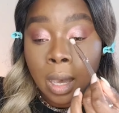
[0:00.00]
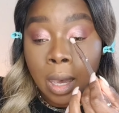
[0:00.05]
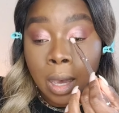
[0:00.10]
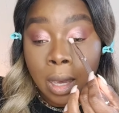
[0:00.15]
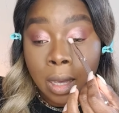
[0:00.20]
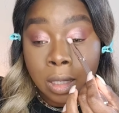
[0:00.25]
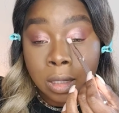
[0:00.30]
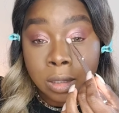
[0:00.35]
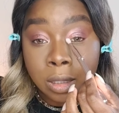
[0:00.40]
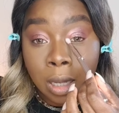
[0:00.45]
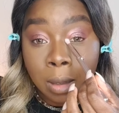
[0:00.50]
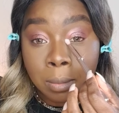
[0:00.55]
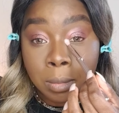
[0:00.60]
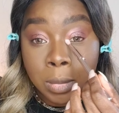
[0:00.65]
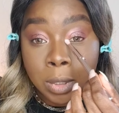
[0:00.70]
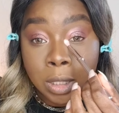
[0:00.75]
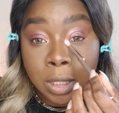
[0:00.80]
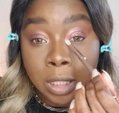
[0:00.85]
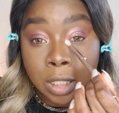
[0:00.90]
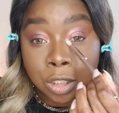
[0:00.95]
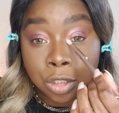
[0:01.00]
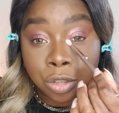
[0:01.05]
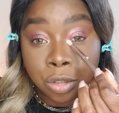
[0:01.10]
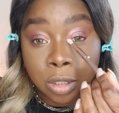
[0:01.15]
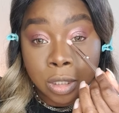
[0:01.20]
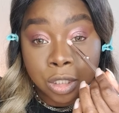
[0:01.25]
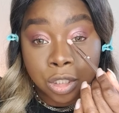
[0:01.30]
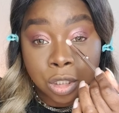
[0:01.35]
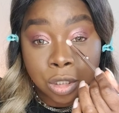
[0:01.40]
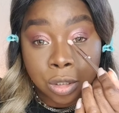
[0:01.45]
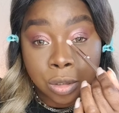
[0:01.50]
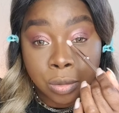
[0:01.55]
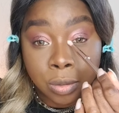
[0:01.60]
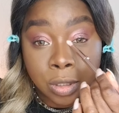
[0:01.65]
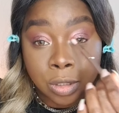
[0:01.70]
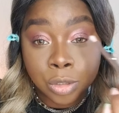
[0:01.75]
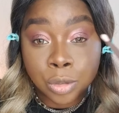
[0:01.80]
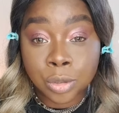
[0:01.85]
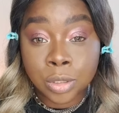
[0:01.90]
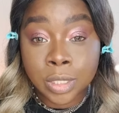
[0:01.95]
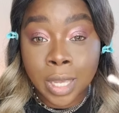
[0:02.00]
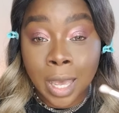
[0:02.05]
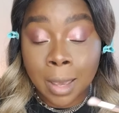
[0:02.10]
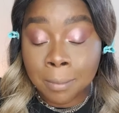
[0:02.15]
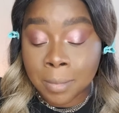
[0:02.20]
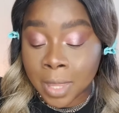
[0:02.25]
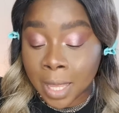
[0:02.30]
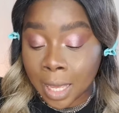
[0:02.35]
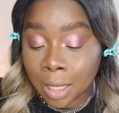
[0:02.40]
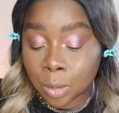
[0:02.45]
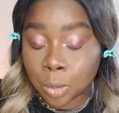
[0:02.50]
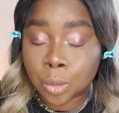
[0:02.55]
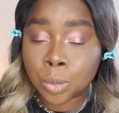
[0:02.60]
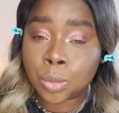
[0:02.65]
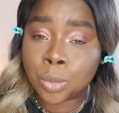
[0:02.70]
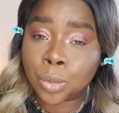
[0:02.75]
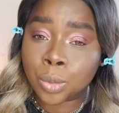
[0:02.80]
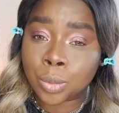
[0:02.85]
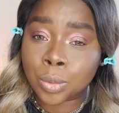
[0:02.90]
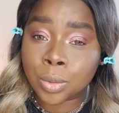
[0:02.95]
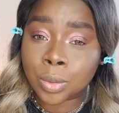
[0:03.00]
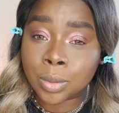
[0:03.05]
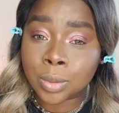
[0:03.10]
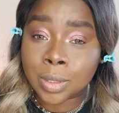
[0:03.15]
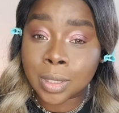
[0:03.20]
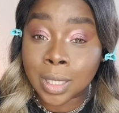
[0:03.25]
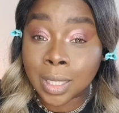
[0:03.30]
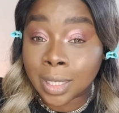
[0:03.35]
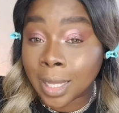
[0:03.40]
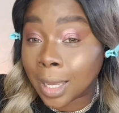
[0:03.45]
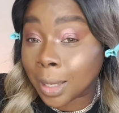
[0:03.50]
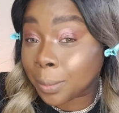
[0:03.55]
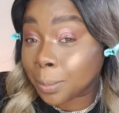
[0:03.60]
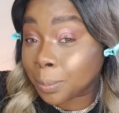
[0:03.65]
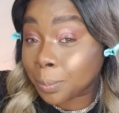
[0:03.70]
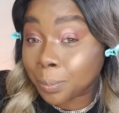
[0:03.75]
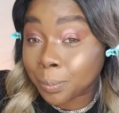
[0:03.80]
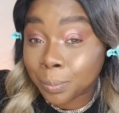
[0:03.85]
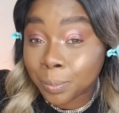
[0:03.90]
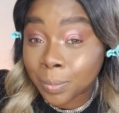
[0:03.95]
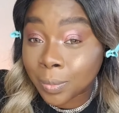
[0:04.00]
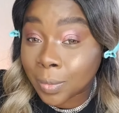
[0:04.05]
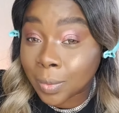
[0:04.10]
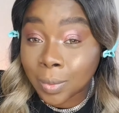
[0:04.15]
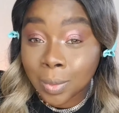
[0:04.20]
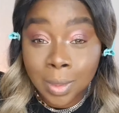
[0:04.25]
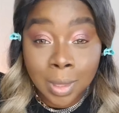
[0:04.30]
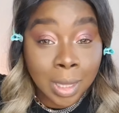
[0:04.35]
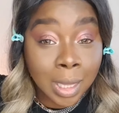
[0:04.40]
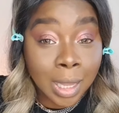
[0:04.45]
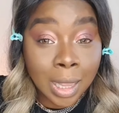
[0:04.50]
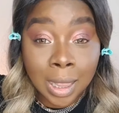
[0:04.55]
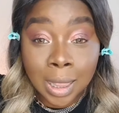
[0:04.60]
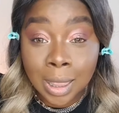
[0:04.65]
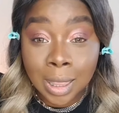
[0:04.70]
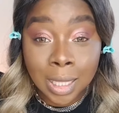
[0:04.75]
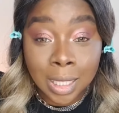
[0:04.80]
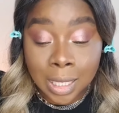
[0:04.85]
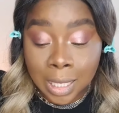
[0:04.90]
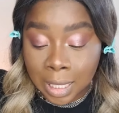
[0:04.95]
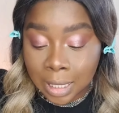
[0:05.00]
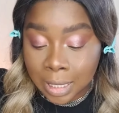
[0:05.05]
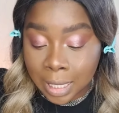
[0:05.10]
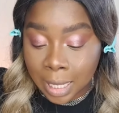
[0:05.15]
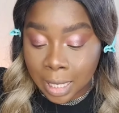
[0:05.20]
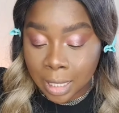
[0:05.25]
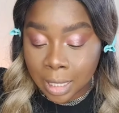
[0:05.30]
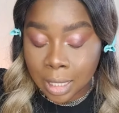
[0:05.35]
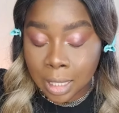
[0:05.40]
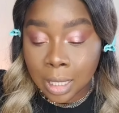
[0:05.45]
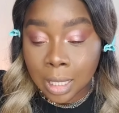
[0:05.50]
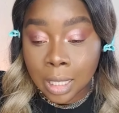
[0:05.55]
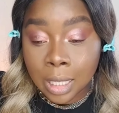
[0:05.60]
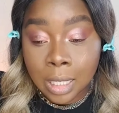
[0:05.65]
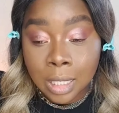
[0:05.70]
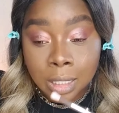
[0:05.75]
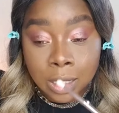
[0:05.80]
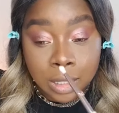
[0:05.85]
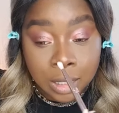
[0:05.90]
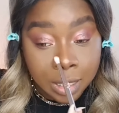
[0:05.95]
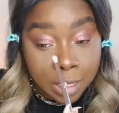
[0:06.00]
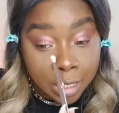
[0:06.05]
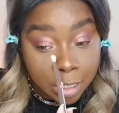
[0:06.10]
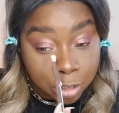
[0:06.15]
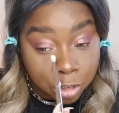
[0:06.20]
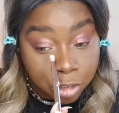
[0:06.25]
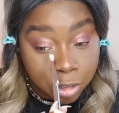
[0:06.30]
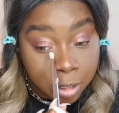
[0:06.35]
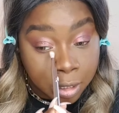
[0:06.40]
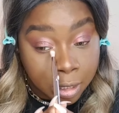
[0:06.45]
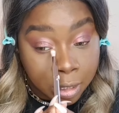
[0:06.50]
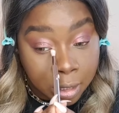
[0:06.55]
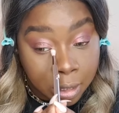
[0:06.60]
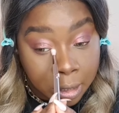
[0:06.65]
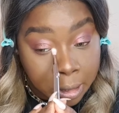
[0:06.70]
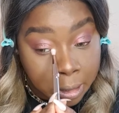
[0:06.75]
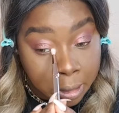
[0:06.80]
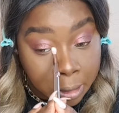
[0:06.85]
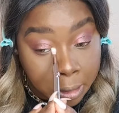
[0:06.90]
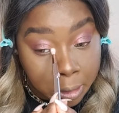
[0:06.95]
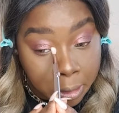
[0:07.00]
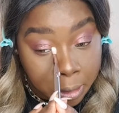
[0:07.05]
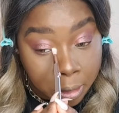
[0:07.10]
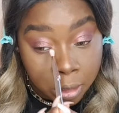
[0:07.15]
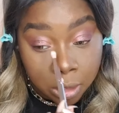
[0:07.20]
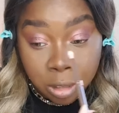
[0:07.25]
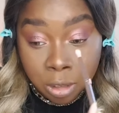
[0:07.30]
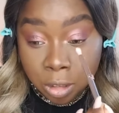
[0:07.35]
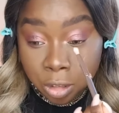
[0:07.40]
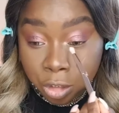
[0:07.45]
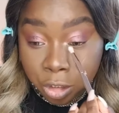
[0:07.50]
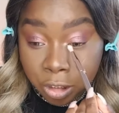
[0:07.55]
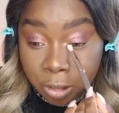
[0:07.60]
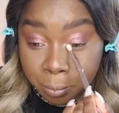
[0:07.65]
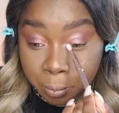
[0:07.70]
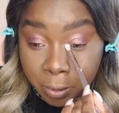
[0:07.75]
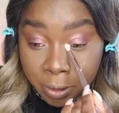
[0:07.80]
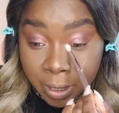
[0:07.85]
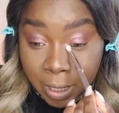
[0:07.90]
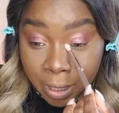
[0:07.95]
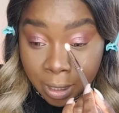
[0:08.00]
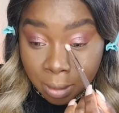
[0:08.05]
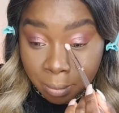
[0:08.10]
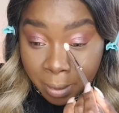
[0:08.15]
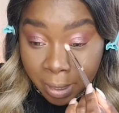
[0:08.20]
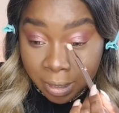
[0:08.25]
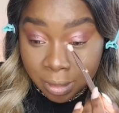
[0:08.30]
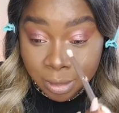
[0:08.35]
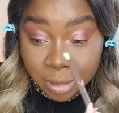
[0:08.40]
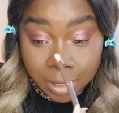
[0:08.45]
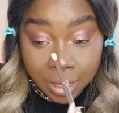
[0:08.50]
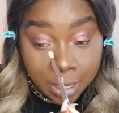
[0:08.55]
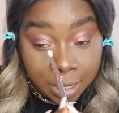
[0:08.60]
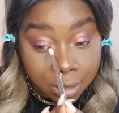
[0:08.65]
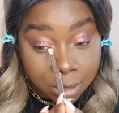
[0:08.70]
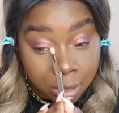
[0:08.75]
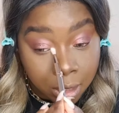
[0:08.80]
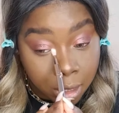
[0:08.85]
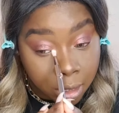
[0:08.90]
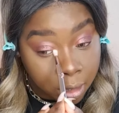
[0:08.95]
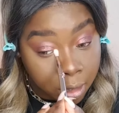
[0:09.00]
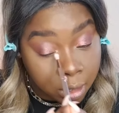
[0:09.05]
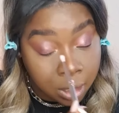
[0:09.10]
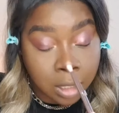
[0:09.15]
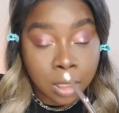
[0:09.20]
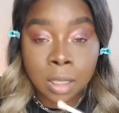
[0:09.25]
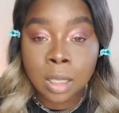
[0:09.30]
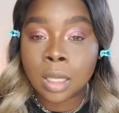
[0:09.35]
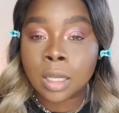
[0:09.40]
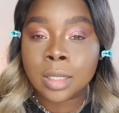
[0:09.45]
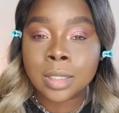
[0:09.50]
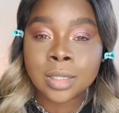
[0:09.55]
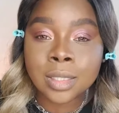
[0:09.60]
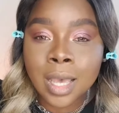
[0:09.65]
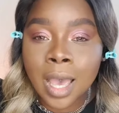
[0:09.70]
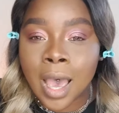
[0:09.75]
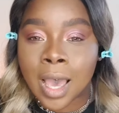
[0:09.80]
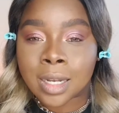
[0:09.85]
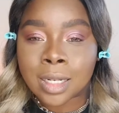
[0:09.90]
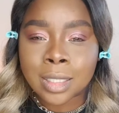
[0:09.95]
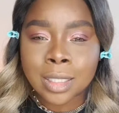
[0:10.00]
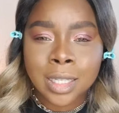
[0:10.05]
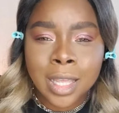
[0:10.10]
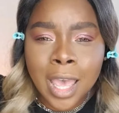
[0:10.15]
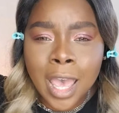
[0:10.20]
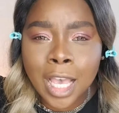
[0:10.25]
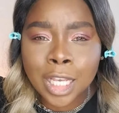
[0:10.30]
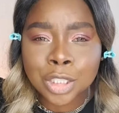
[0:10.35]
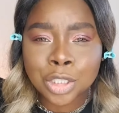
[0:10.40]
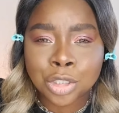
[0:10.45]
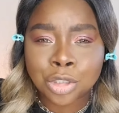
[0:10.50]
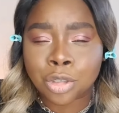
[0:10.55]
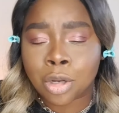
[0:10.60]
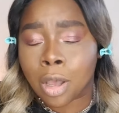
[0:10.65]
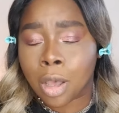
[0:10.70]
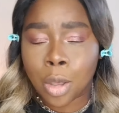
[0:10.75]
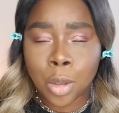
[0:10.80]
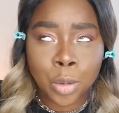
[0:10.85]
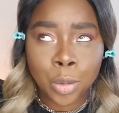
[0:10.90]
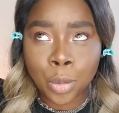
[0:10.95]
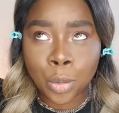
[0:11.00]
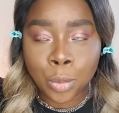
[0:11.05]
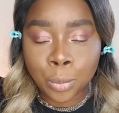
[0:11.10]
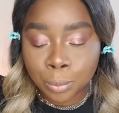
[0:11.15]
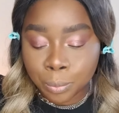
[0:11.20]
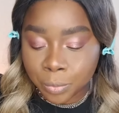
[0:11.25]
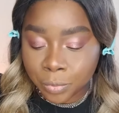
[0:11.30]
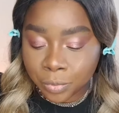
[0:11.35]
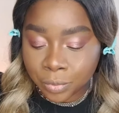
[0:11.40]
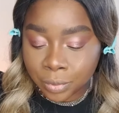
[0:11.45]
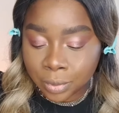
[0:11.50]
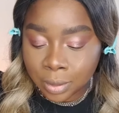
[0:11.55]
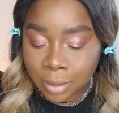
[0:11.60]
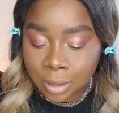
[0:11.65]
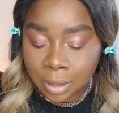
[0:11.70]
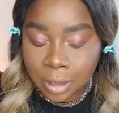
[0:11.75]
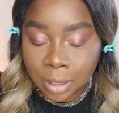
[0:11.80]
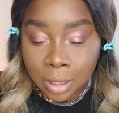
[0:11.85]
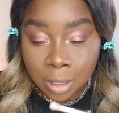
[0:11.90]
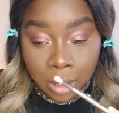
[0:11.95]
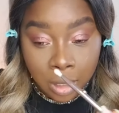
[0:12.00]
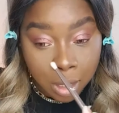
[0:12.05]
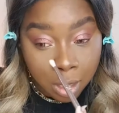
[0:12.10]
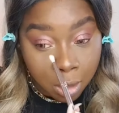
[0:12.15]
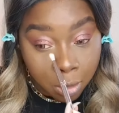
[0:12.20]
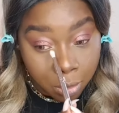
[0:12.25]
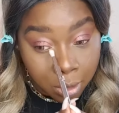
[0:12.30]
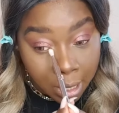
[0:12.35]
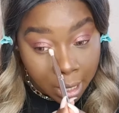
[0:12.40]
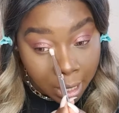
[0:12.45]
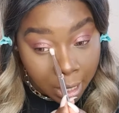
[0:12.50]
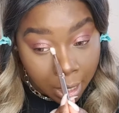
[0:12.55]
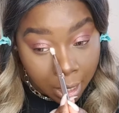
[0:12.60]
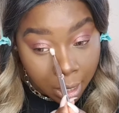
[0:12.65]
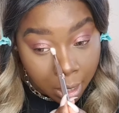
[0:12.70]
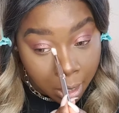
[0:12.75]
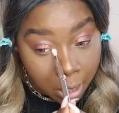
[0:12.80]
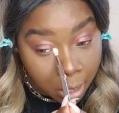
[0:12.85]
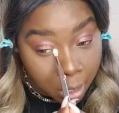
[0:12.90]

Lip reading: And I'm literally just going to tap that. Ooh, look at that. Look at that. Literally just put that in my tear duct to add a little extra oomph. Okay.